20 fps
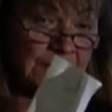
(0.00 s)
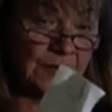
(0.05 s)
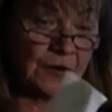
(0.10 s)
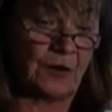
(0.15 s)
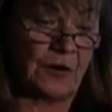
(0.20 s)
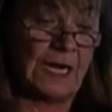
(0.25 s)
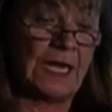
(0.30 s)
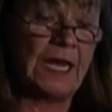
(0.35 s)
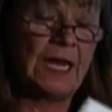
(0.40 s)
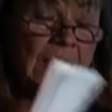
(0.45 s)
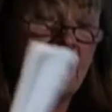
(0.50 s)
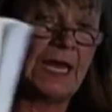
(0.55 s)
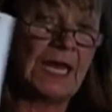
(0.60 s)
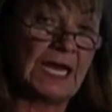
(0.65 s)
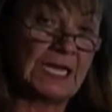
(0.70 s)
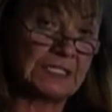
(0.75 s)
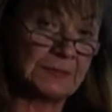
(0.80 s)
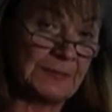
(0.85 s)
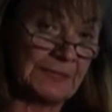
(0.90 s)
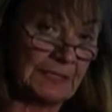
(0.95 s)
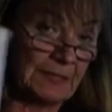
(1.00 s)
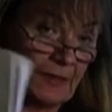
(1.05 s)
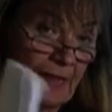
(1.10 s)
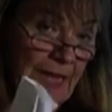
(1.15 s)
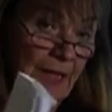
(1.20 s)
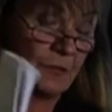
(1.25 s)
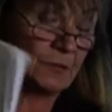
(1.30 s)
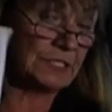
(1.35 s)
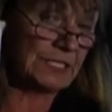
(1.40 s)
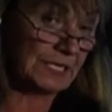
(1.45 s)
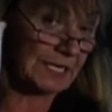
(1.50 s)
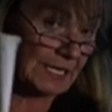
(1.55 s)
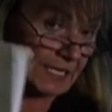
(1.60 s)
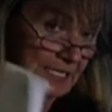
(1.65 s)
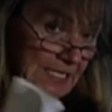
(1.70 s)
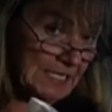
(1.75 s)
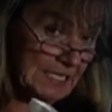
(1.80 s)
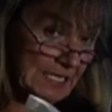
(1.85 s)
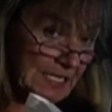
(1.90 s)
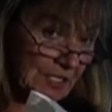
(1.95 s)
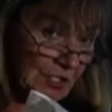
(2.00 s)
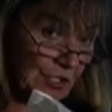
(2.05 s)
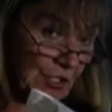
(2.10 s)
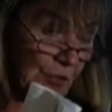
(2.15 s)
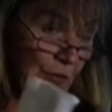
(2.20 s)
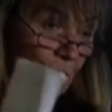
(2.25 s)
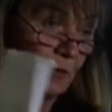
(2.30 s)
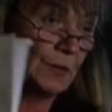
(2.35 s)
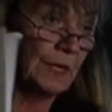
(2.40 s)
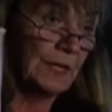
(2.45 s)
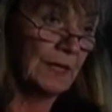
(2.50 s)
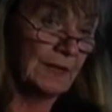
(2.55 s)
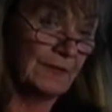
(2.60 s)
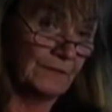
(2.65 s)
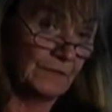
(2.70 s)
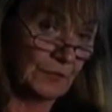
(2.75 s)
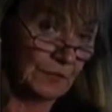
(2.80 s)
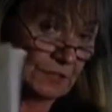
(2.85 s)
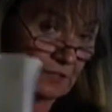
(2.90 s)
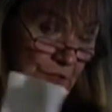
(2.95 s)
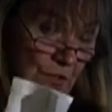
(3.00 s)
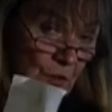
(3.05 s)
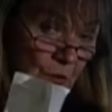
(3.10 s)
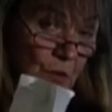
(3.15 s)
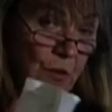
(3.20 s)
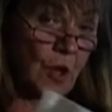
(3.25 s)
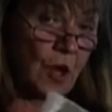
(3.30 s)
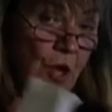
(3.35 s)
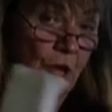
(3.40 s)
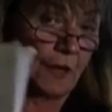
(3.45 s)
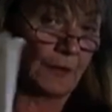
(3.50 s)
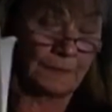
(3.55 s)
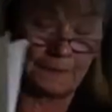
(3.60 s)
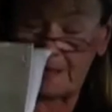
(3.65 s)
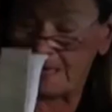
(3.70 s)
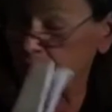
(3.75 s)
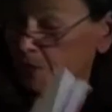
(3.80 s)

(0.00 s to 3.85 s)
theory, has been allowed to continue for so long by